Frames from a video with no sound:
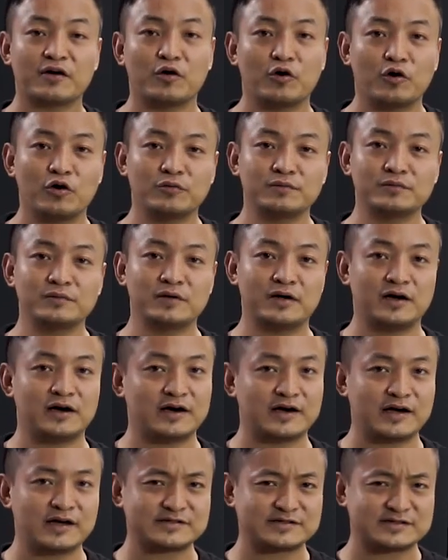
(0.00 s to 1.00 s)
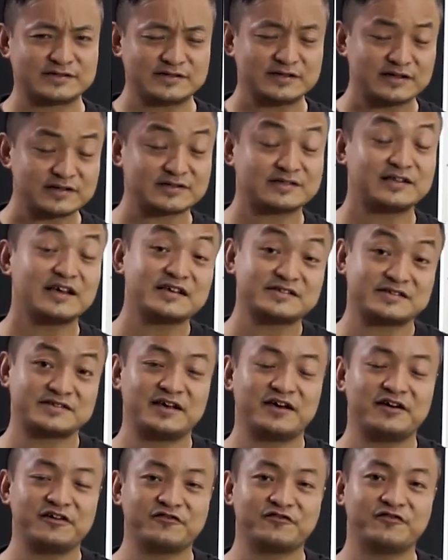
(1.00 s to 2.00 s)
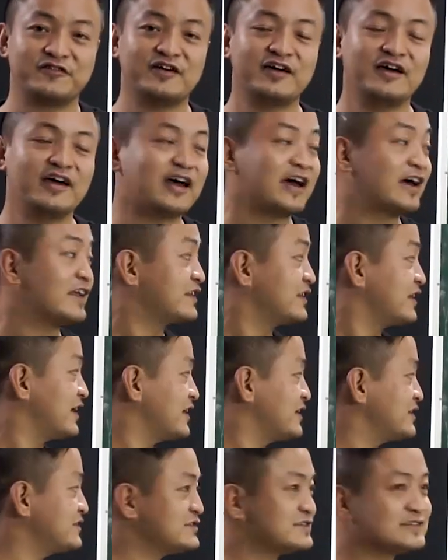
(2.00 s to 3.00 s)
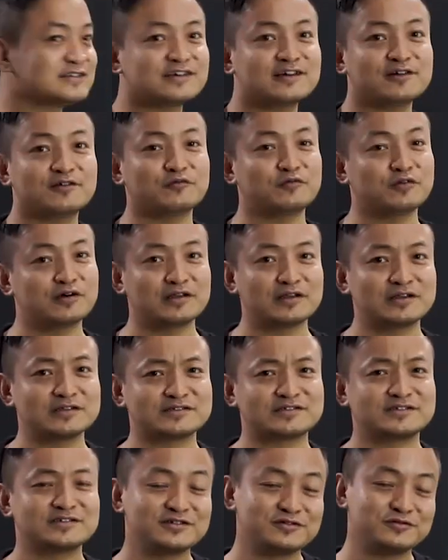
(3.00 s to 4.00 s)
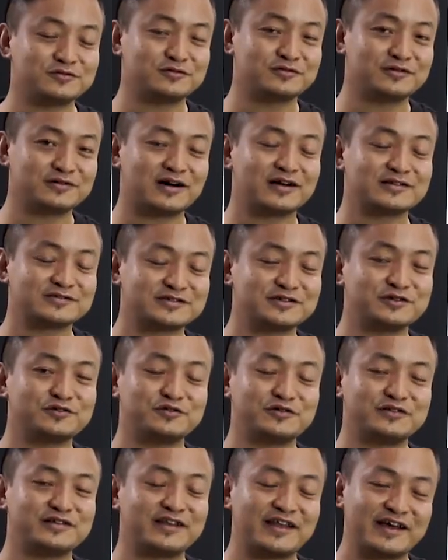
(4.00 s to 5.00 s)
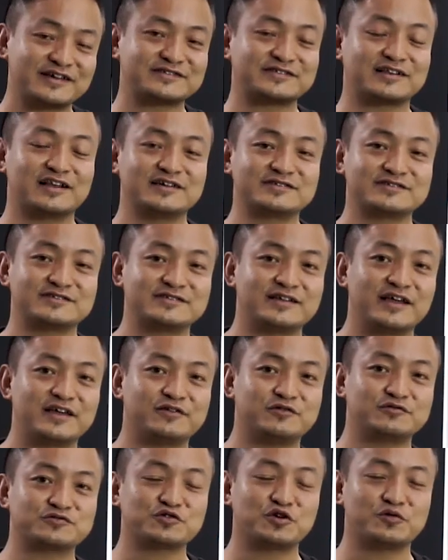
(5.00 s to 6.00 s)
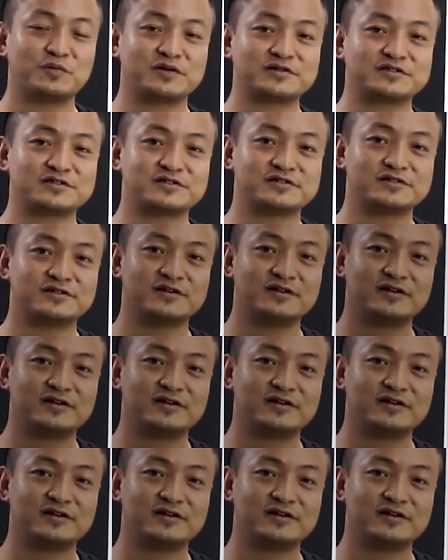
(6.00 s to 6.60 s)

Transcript: home, stay safe, and then we'll see you. I'll see you in the next class. Thank you so much.